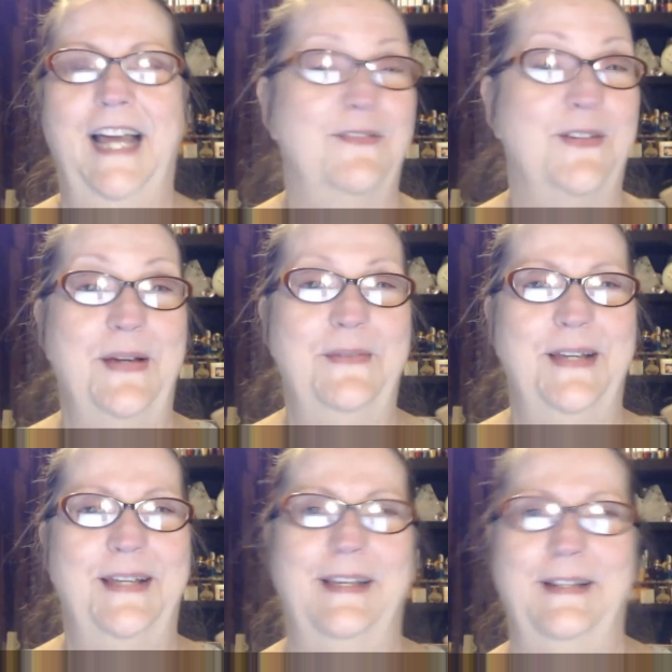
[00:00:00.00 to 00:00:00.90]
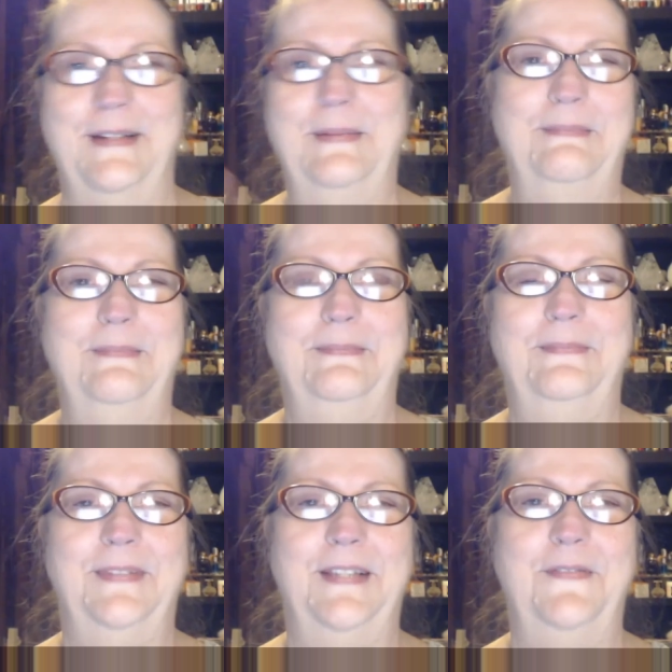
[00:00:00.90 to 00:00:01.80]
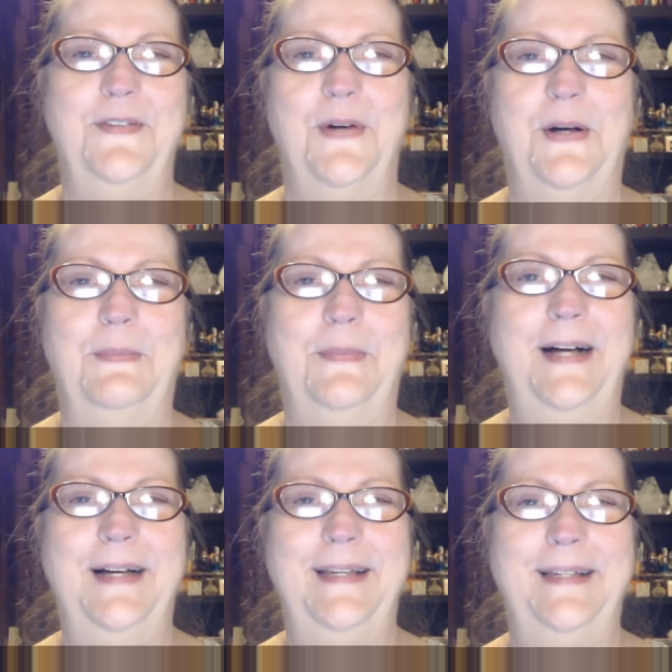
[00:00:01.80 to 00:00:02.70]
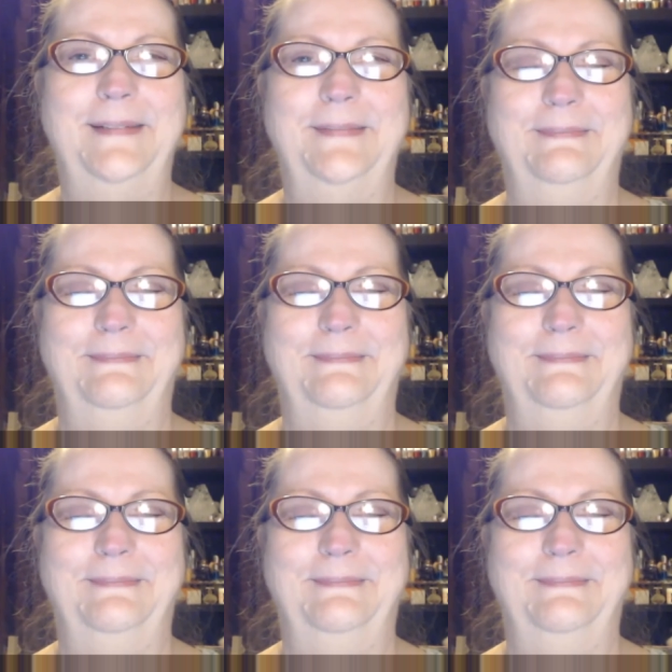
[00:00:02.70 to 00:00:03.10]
have a great weekend. Love you all. Bye.